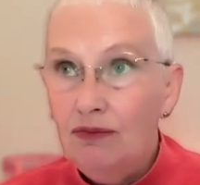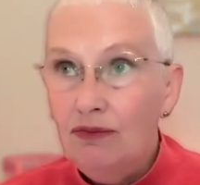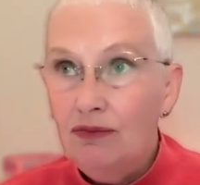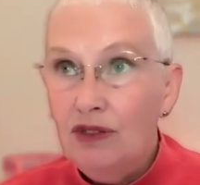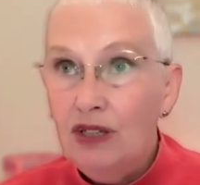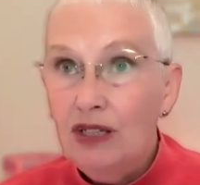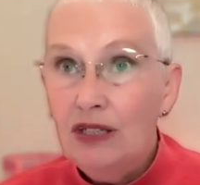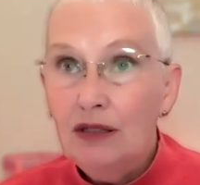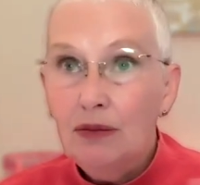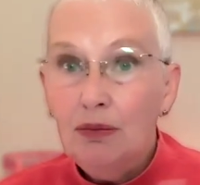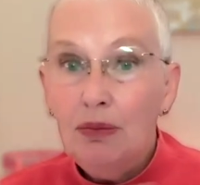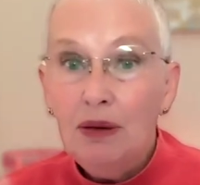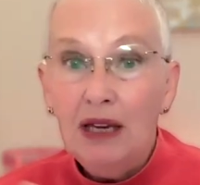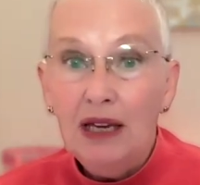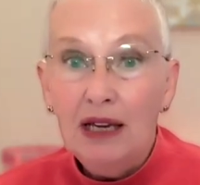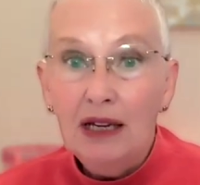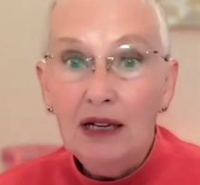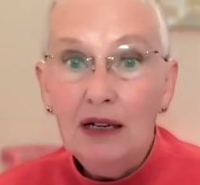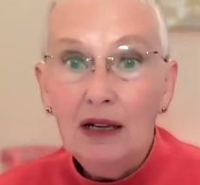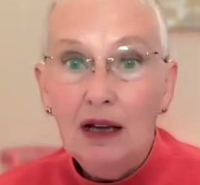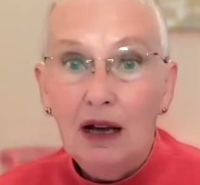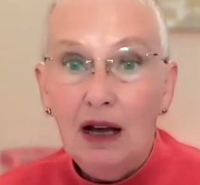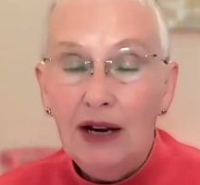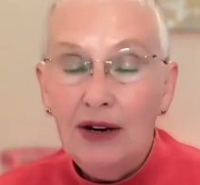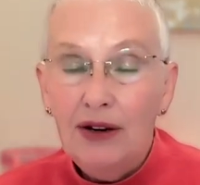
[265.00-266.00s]

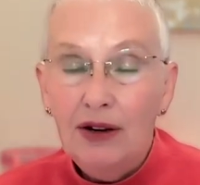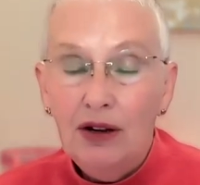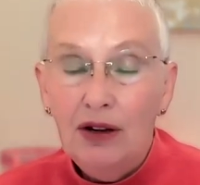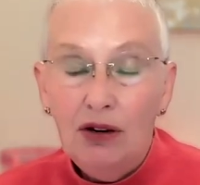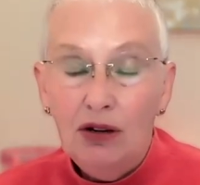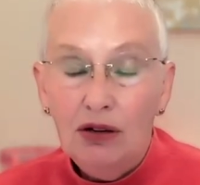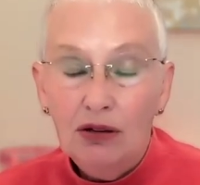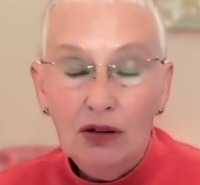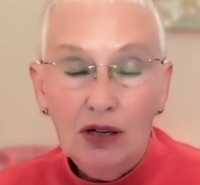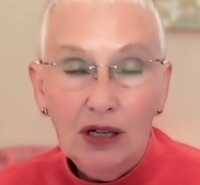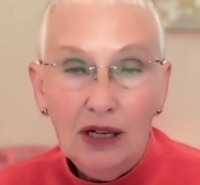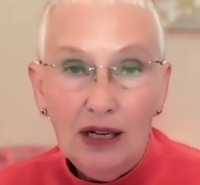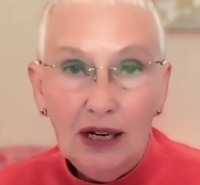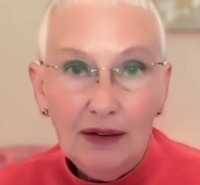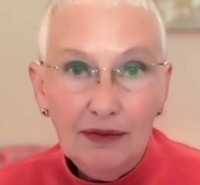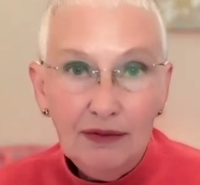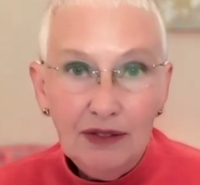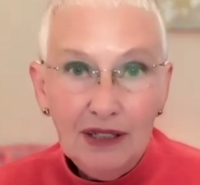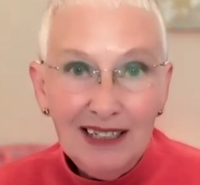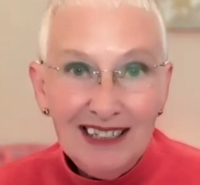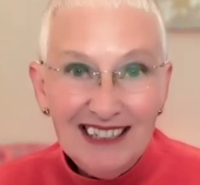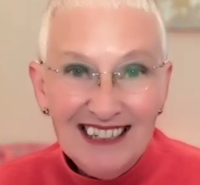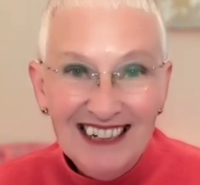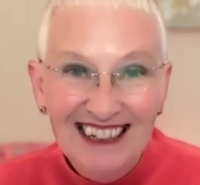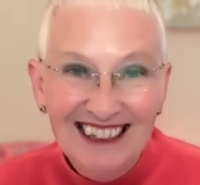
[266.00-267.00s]
disappeared. I no longer loved
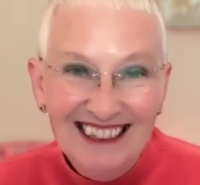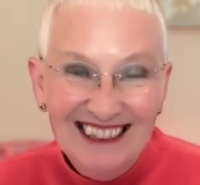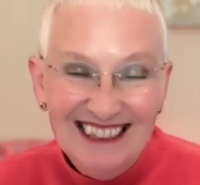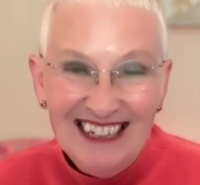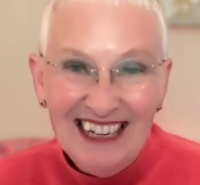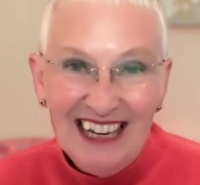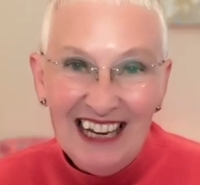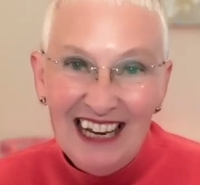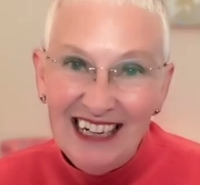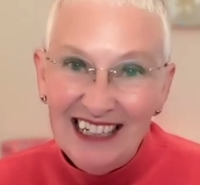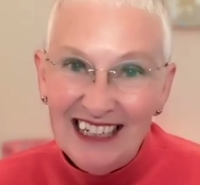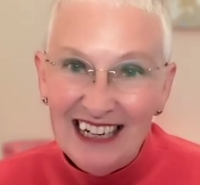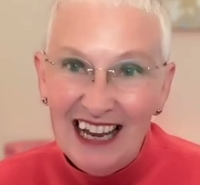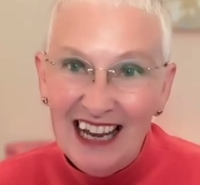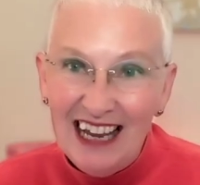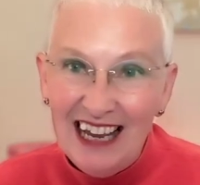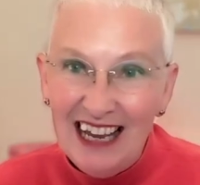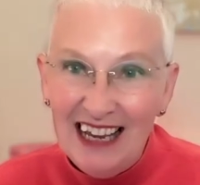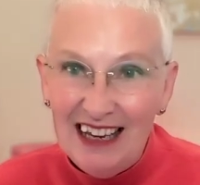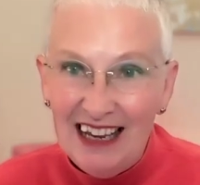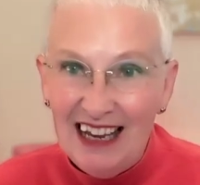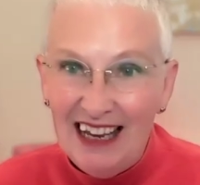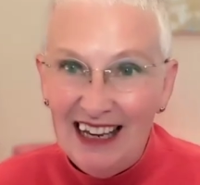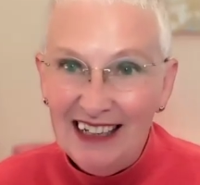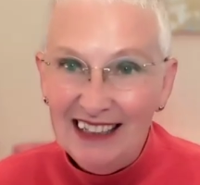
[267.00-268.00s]
it
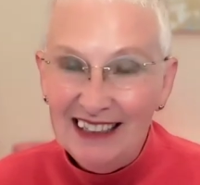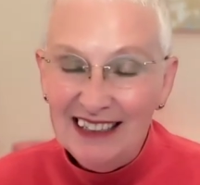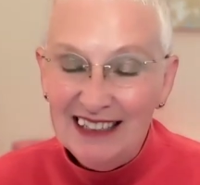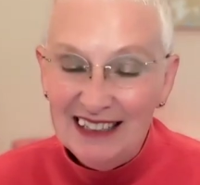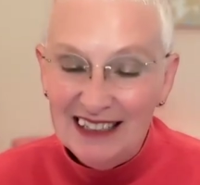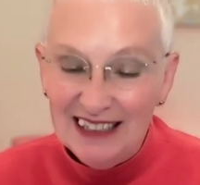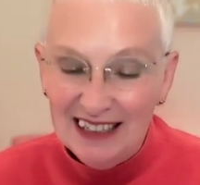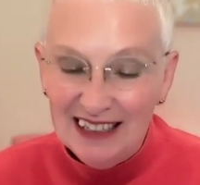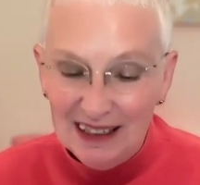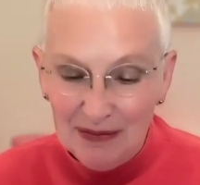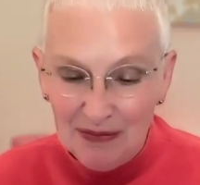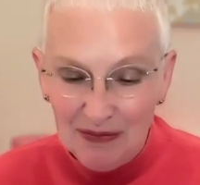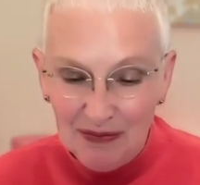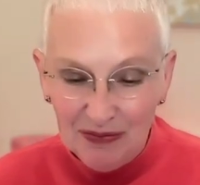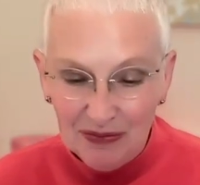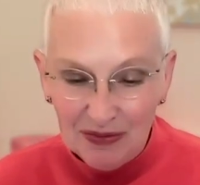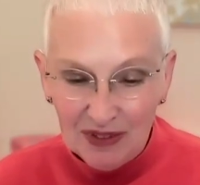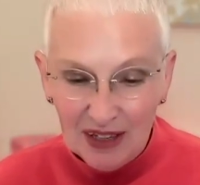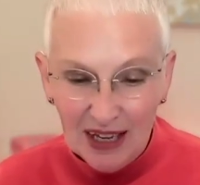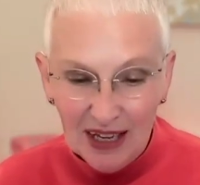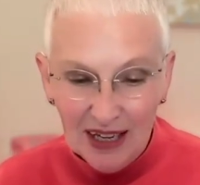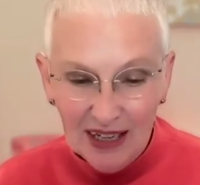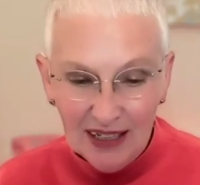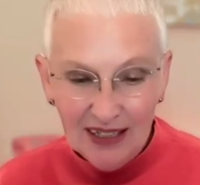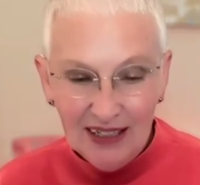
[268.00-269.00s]
and
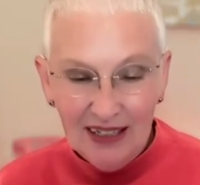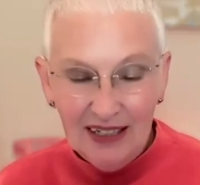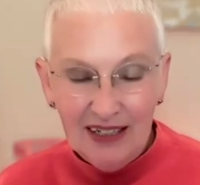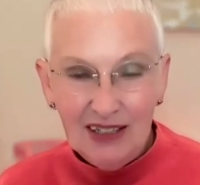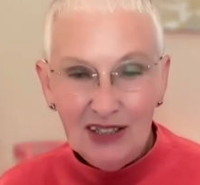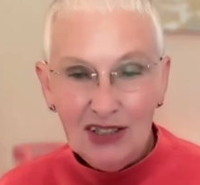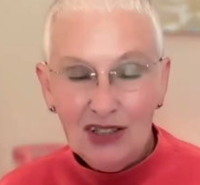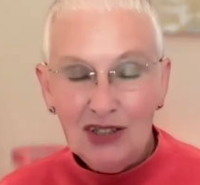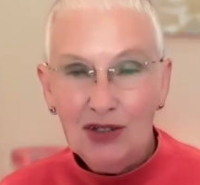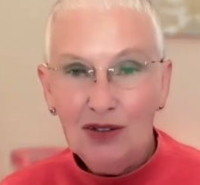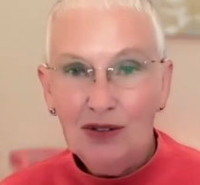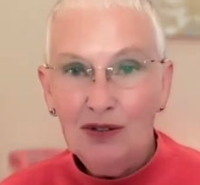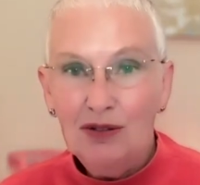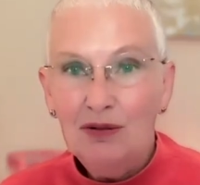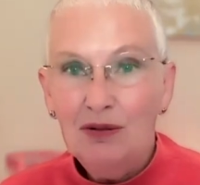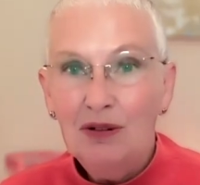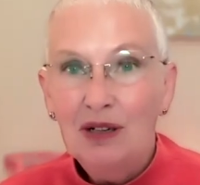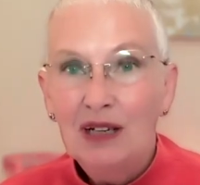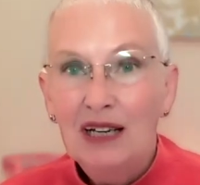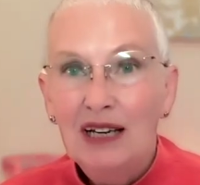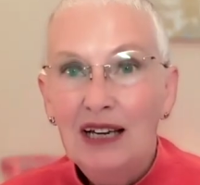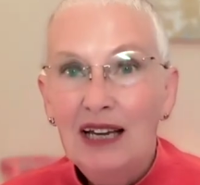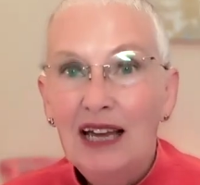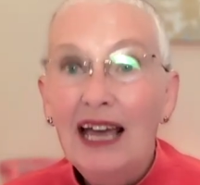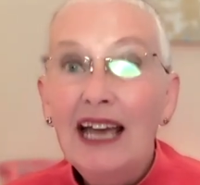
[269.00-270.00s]
needed to
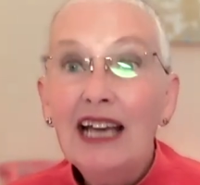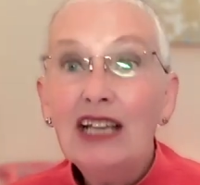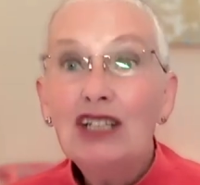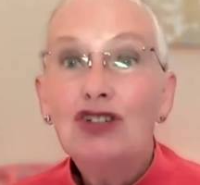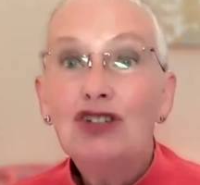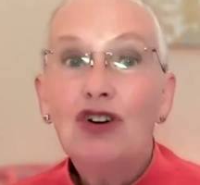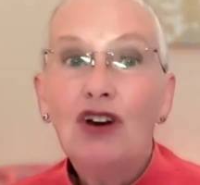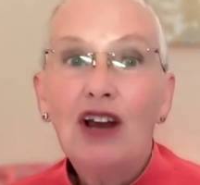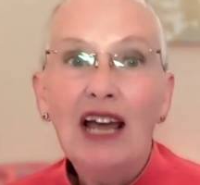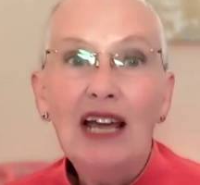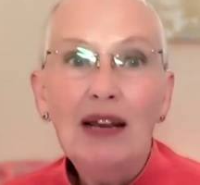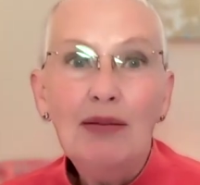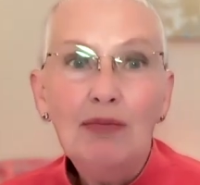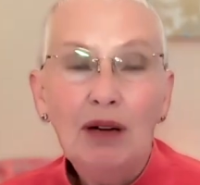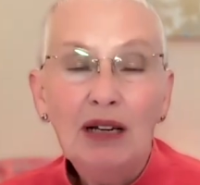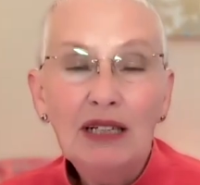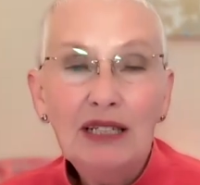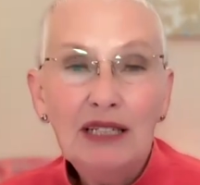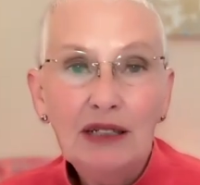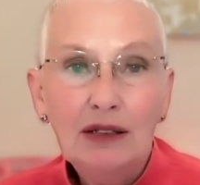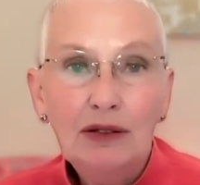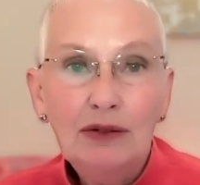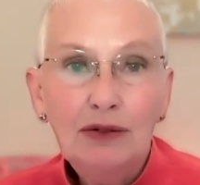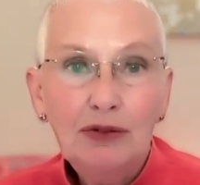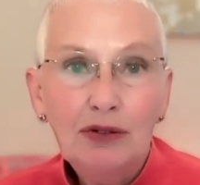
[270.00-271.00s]
extricate
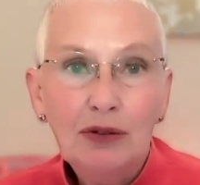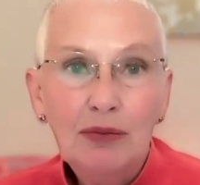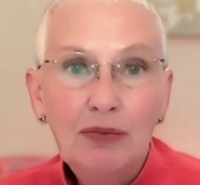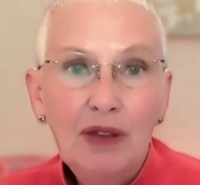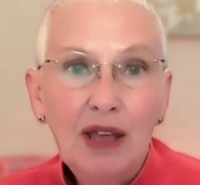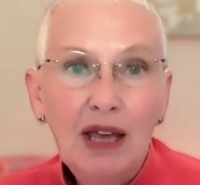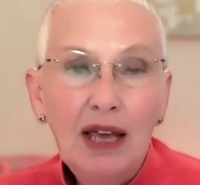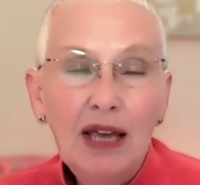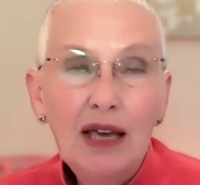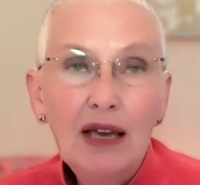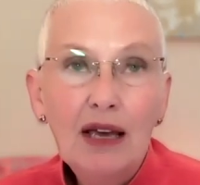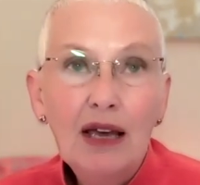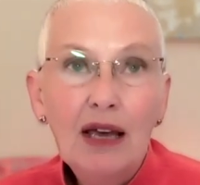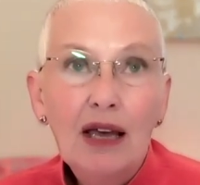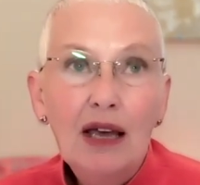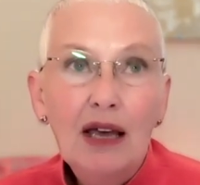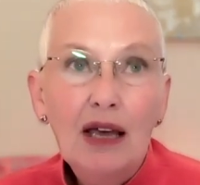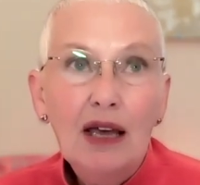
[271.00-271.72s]
myself from there.